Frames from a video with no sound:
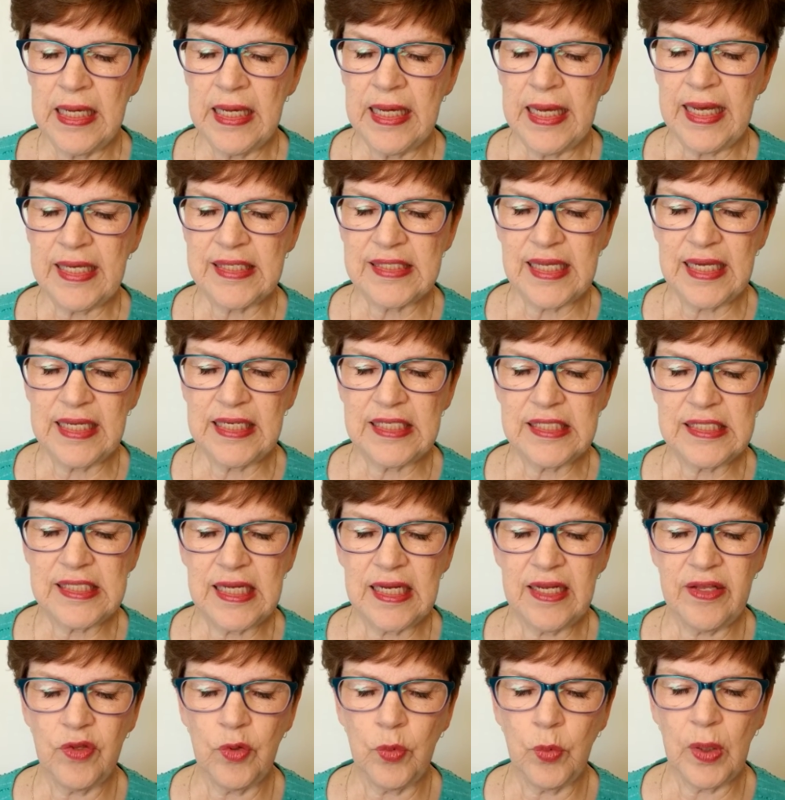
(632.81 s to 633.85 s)
as they
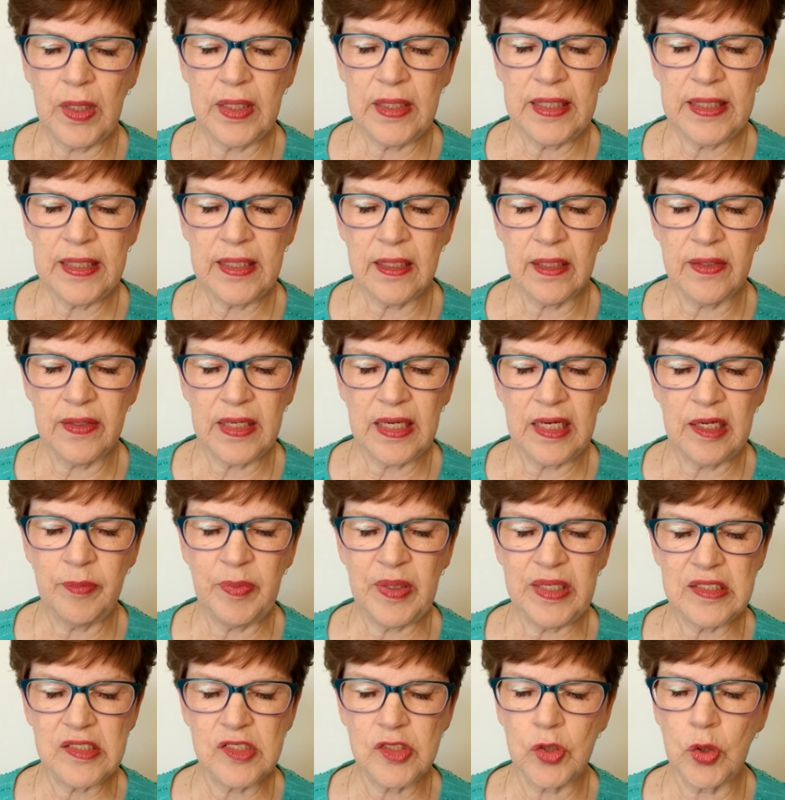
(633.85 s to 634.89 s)
descended the one hill that had
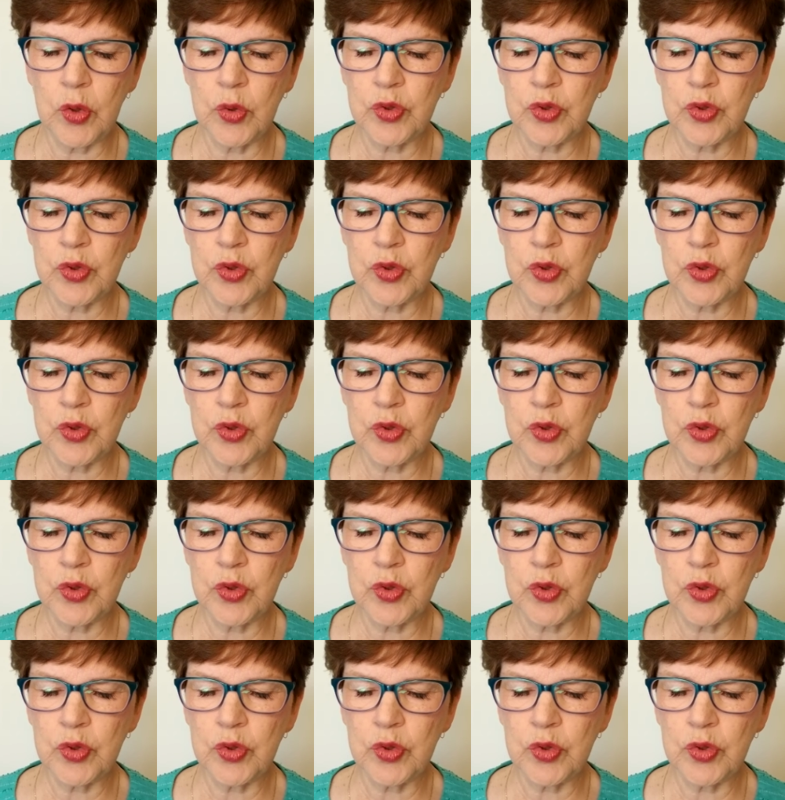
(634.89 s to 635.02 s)
been so